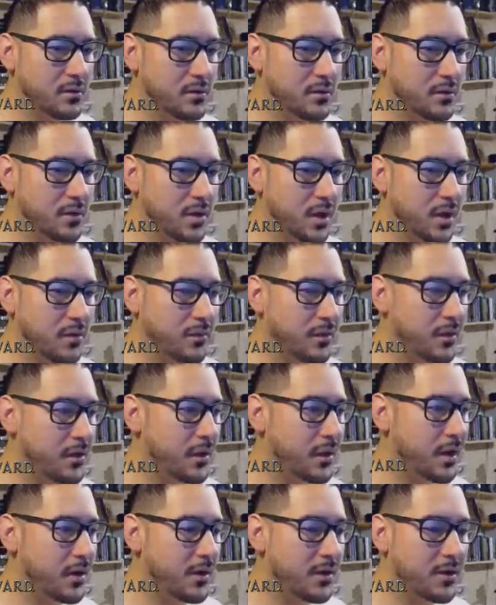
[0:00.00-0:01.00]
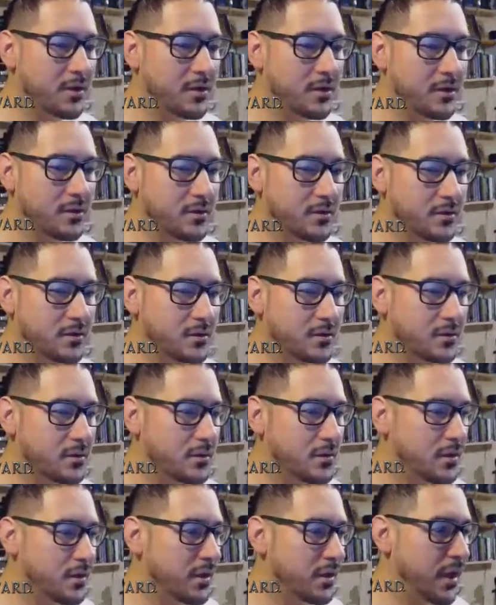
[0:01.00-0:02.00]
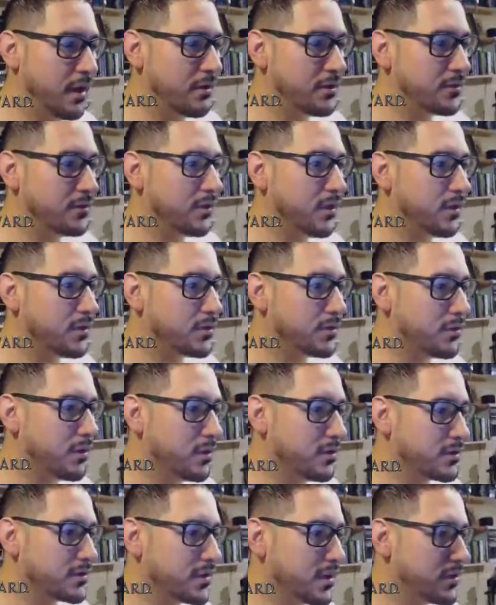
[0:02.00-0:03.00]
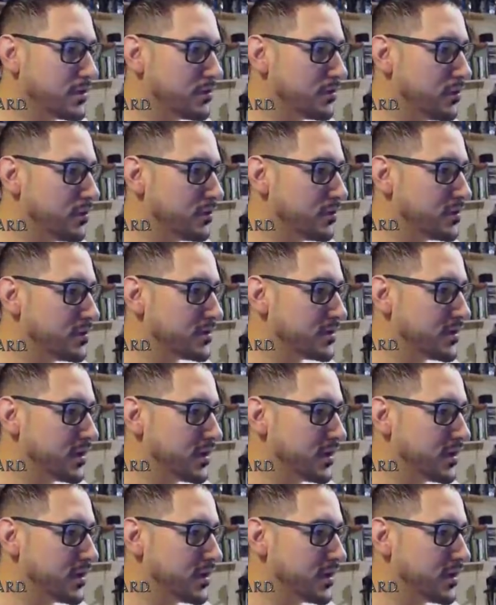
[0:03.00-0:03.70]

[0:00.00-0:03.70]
Goblin glider. Yeah, let's follow this road. Looks like this road is